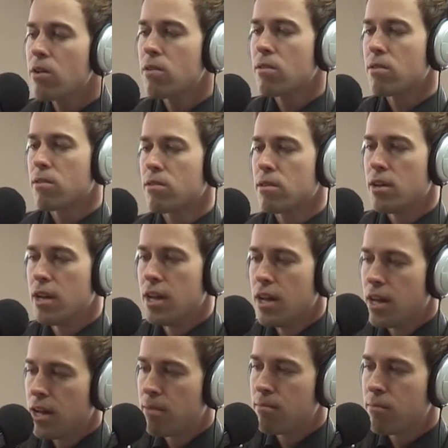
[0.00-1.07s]

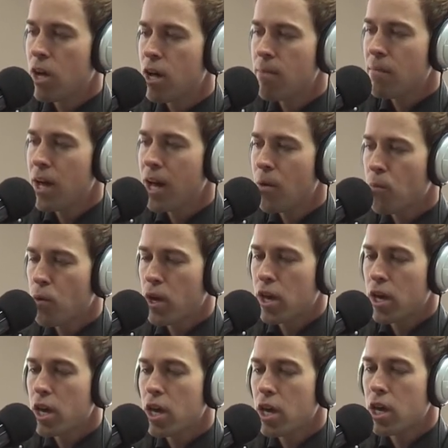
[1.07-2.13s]
I'm on my
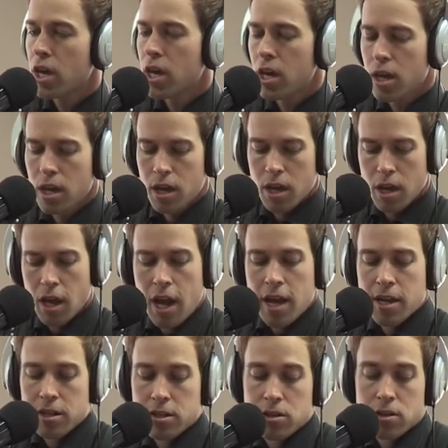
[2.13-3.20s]
way
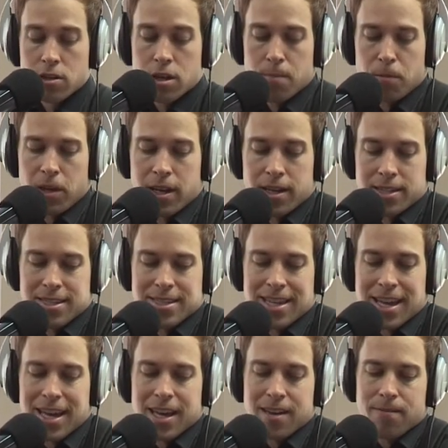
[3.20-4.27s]
to the place
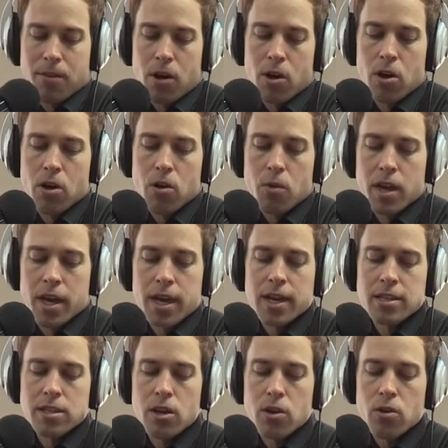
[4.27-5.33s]
I've
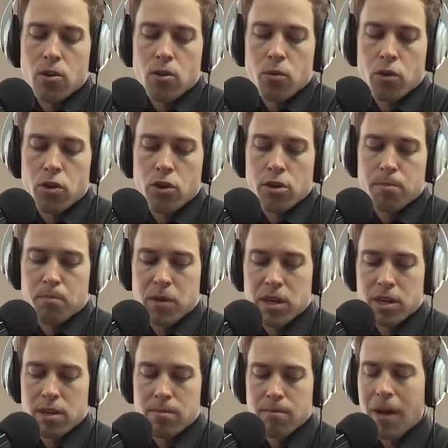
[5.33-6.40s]
always known would
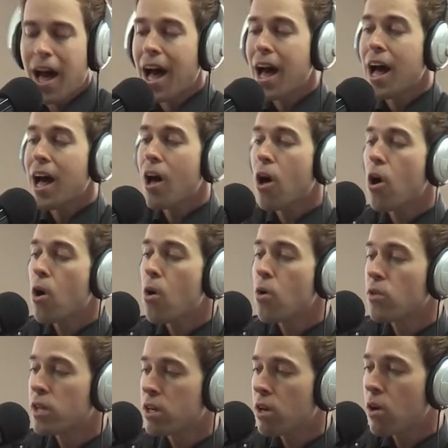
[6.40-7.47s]
be my
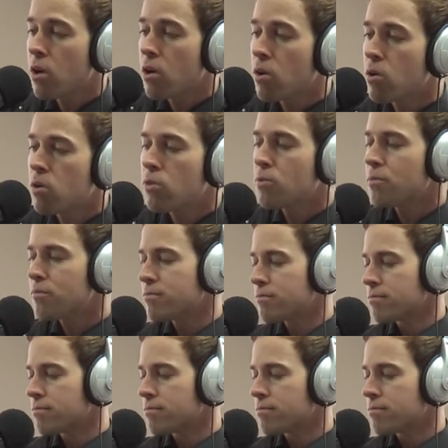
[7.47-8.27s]
only home.